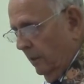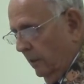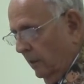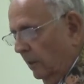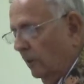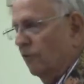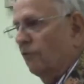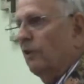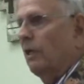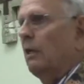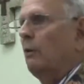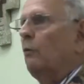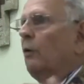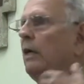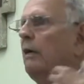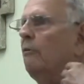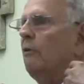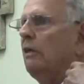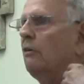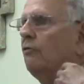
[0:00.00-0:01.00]
You see,
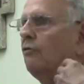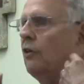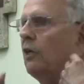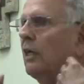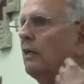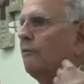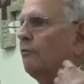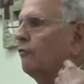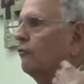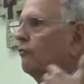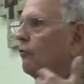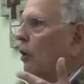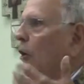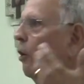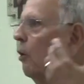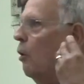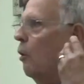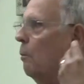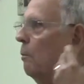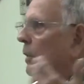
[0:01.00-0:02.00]
we receive
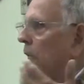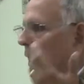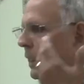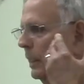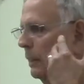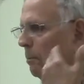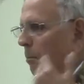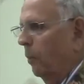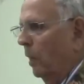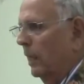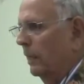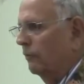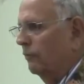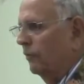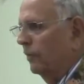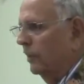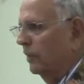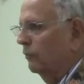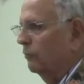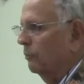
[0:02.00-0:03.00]
so many
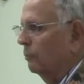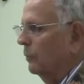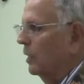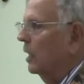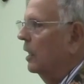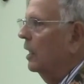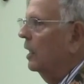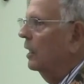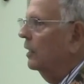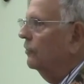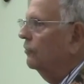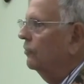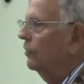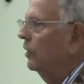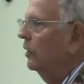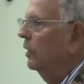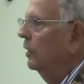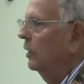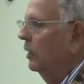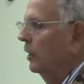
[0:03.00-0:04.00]
blessings from God's
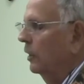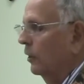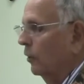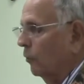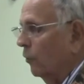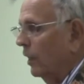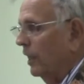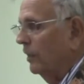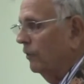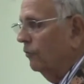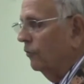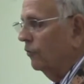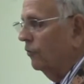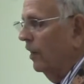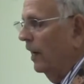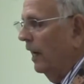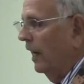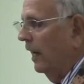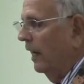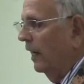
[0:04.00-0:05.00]
gracious
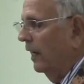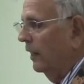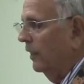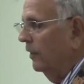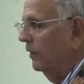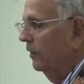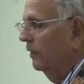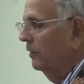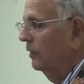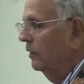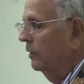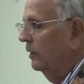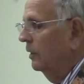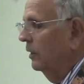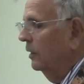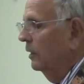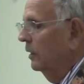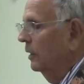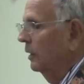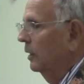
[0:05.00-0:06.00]
hand,
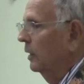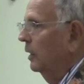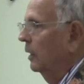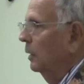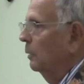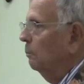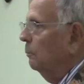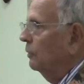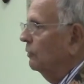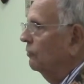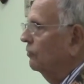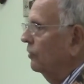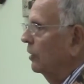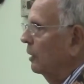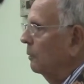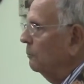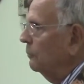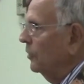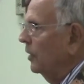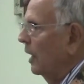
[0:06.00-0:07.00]
but
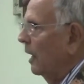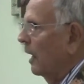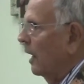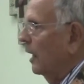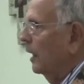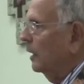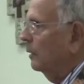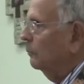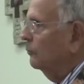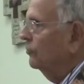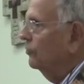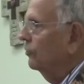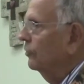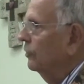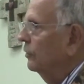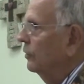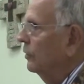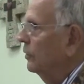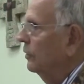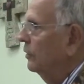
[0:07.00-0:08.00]
sometimes
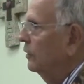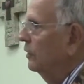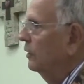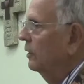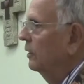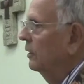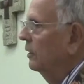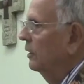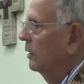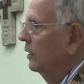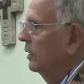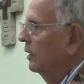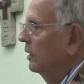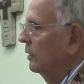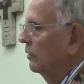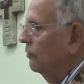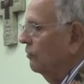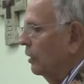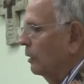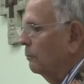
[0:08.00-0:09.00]

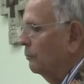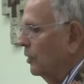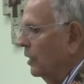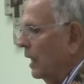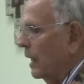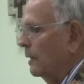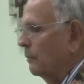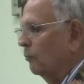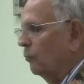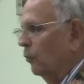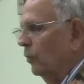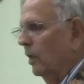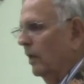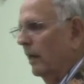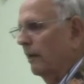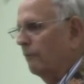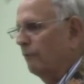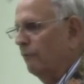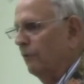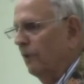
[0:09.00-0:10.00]
we're
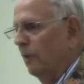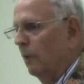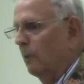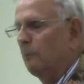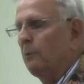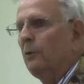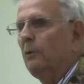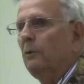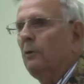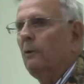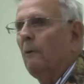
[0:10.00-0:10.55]
like Philip,